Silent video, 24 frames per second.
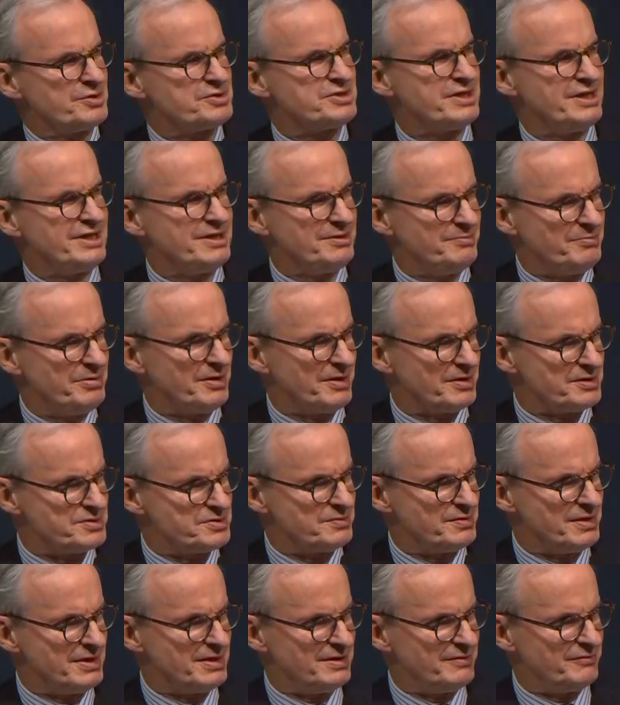not able
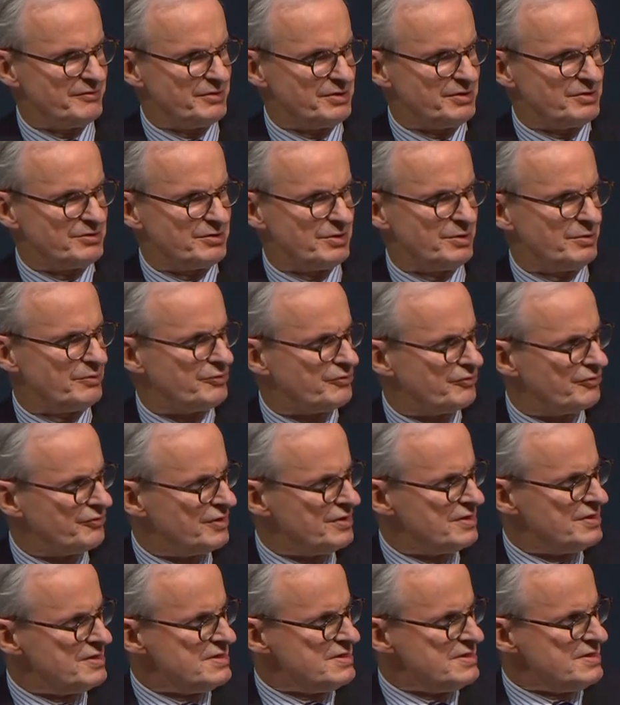to deliver growth
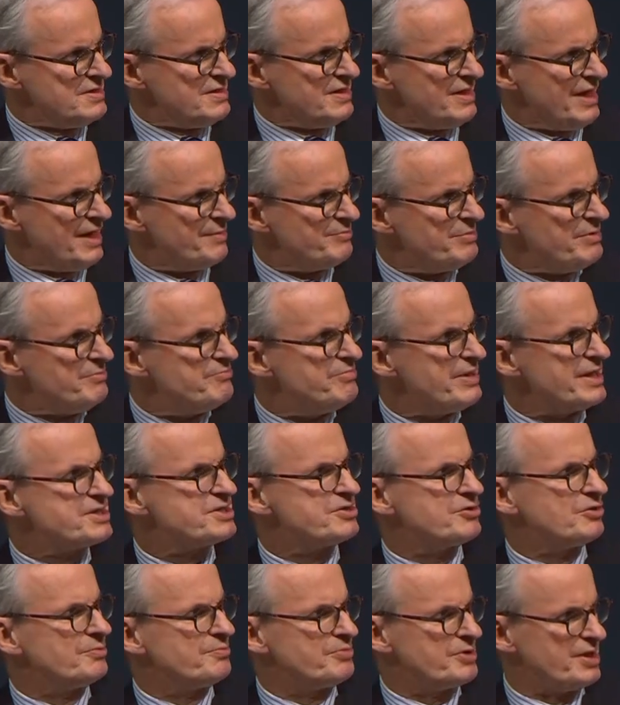and be
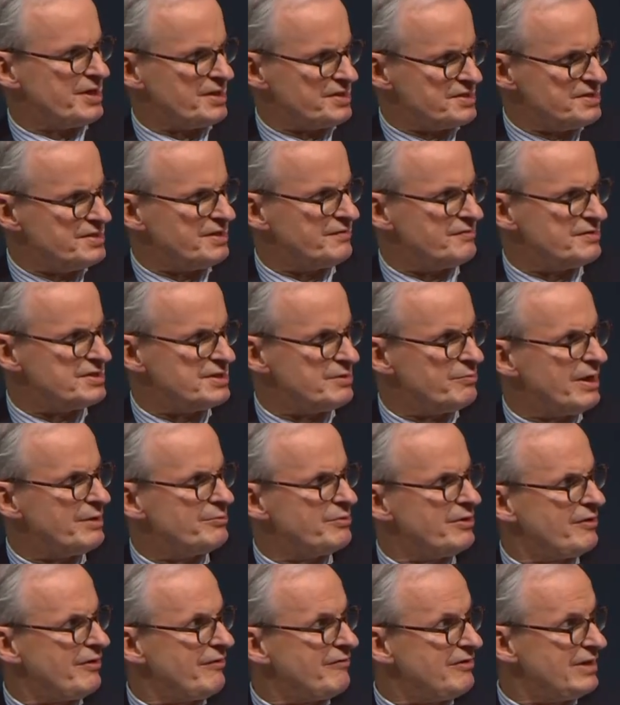better on productivity, where
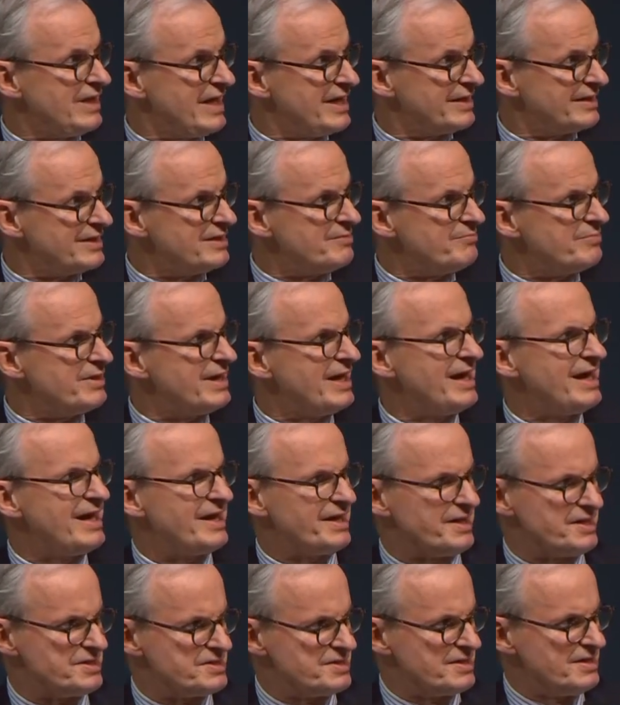we are lagging
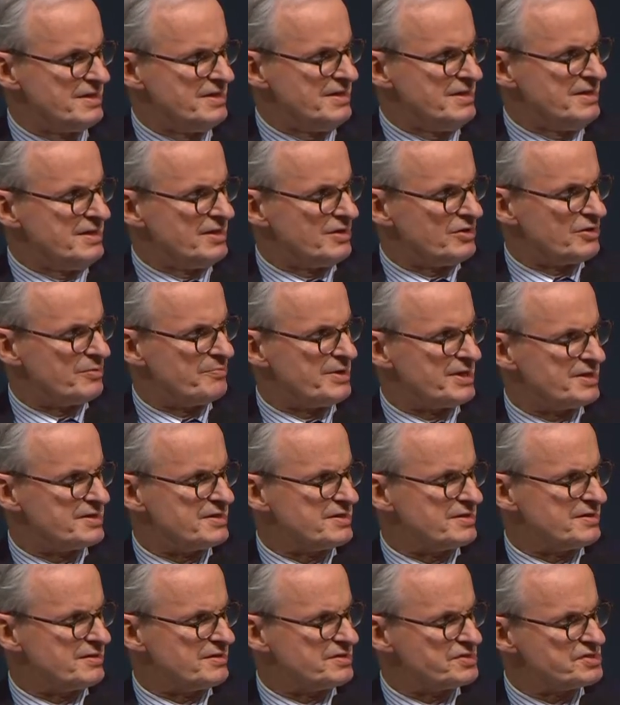behind
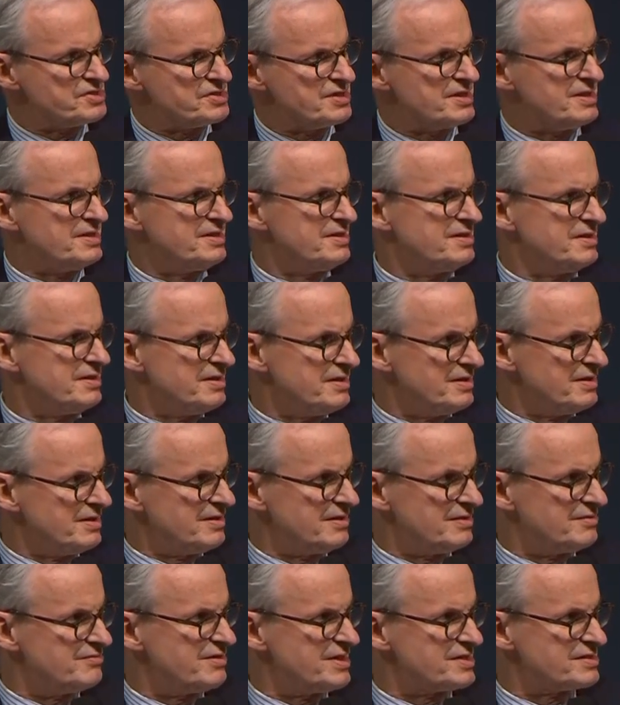competitors in
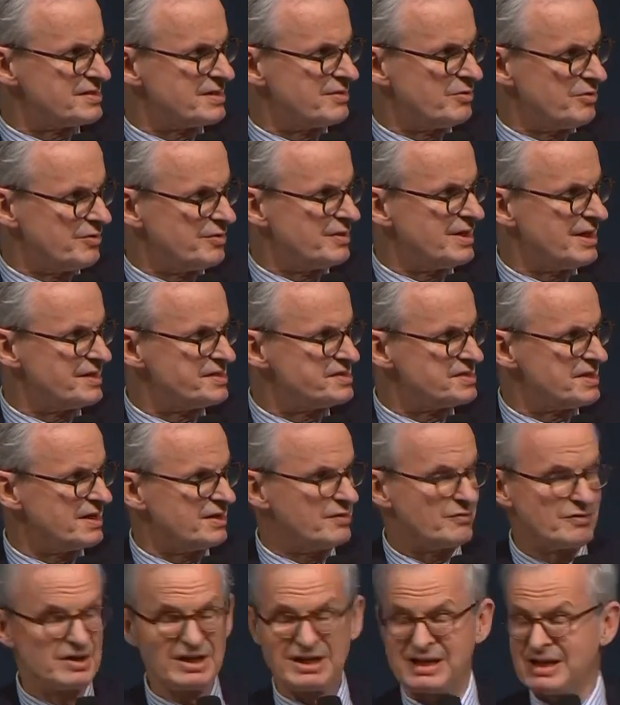the transit on the other
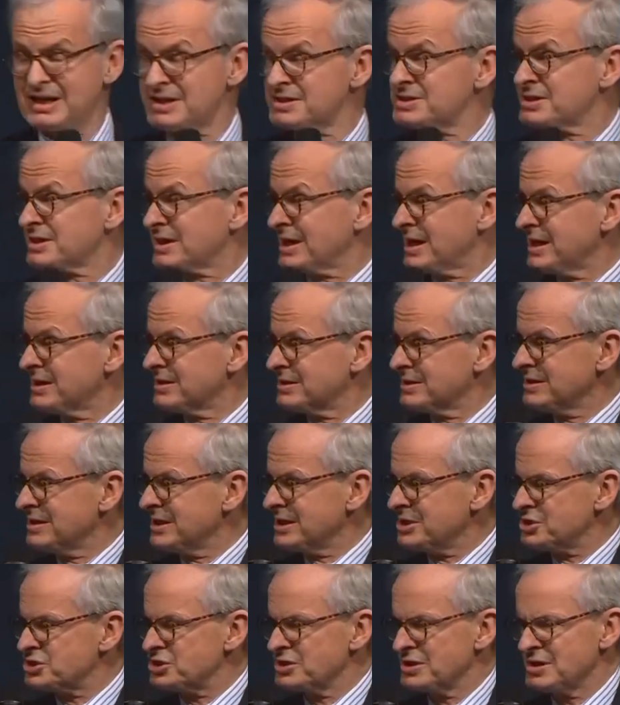side of the Atlantic and in
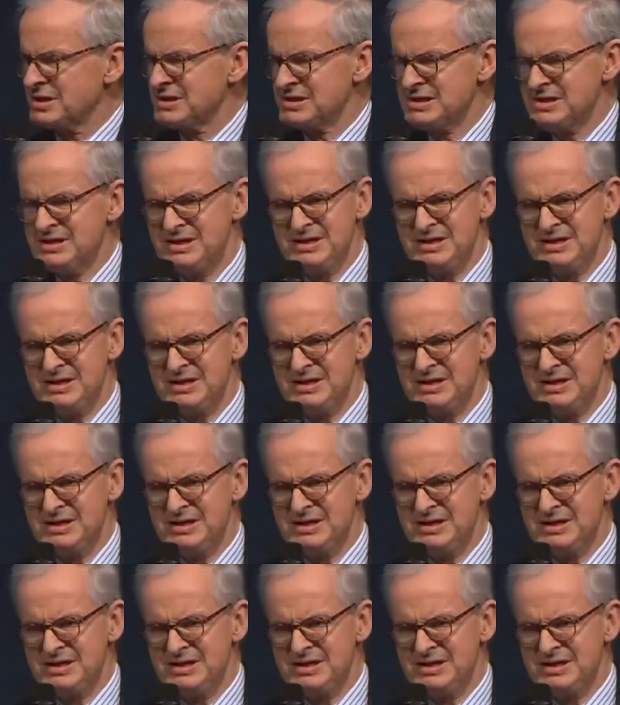Asia,